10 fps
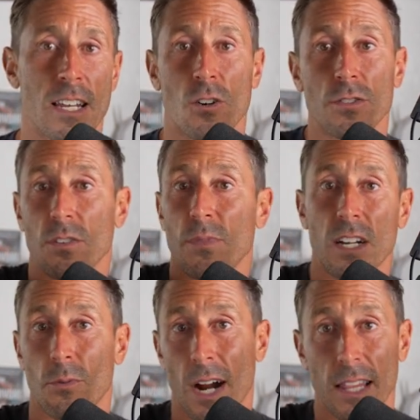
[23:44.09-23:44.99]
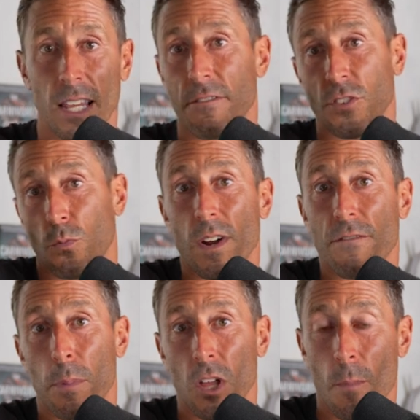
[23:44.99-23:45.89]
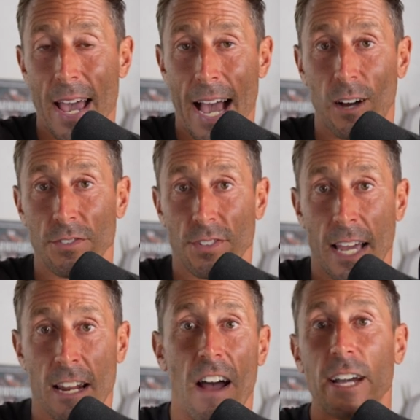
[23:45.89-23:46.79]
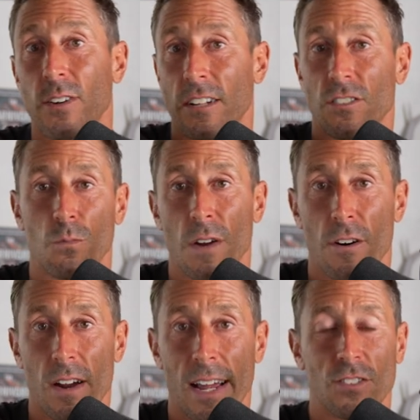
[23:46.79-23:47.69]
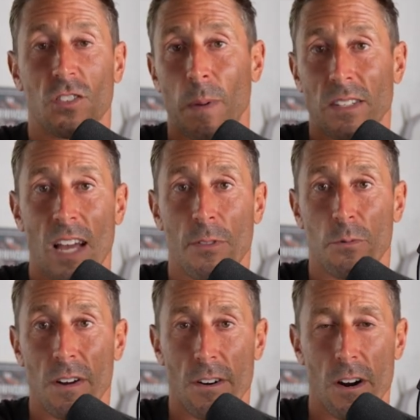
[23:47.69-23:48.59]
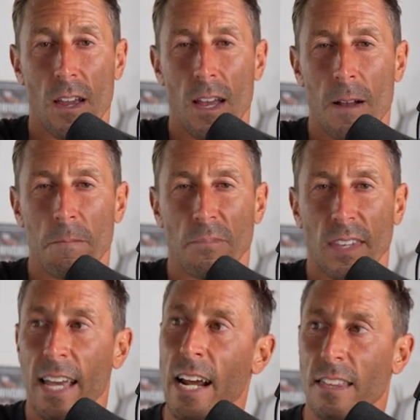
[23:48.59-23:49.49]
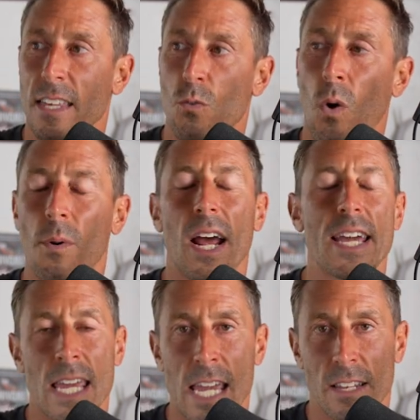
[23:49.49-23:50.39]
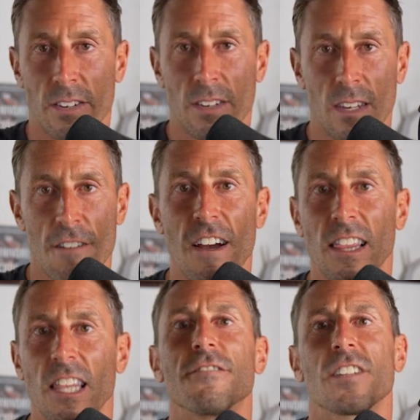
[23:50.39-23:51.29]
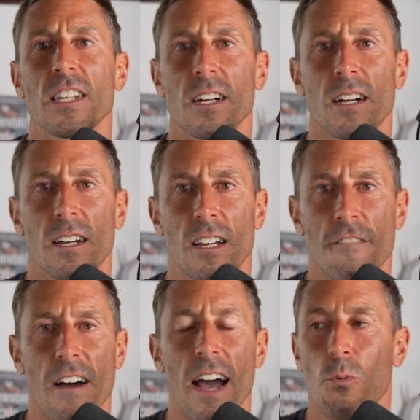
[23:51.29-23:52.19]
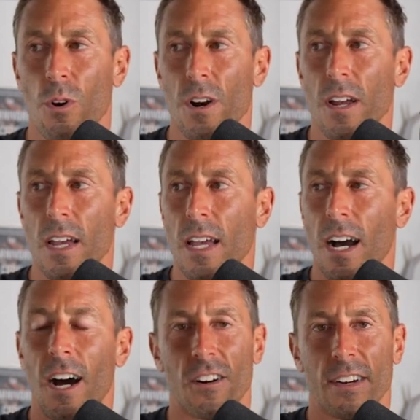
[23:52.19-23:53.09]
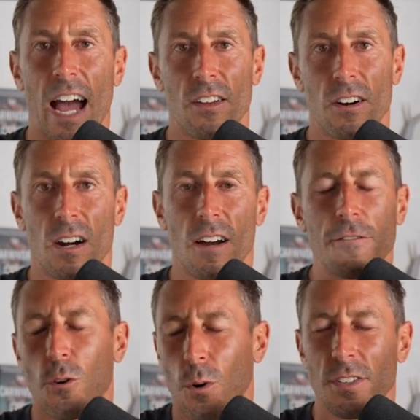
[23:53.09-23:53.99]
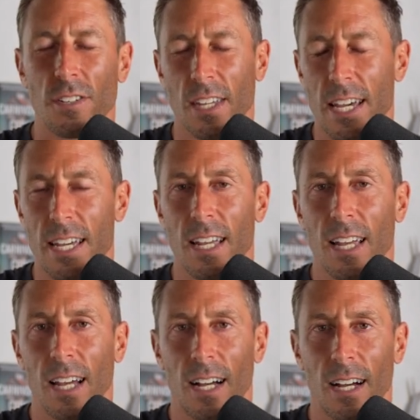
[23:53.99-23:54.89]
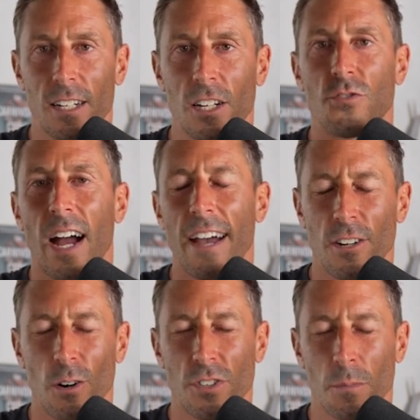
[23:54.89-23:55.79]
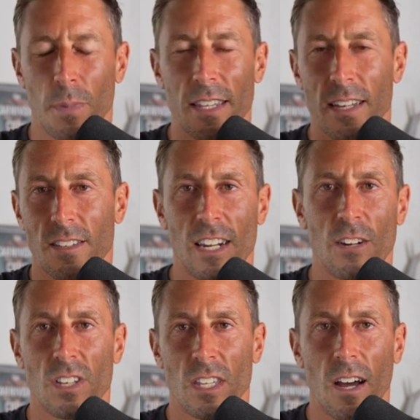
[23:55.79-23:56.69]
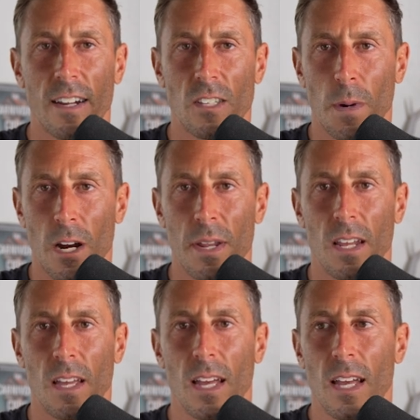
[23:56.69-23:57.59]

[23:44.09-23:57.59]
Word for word: In Costa Rica, where I live, there's a river below my house. And if I go down to the river and just spend time at the river, and I think, what would I eat if I lived here, if I were a hunter gatherer? Of course, it's a contrived notion, but I think it's an interesting thought experiment.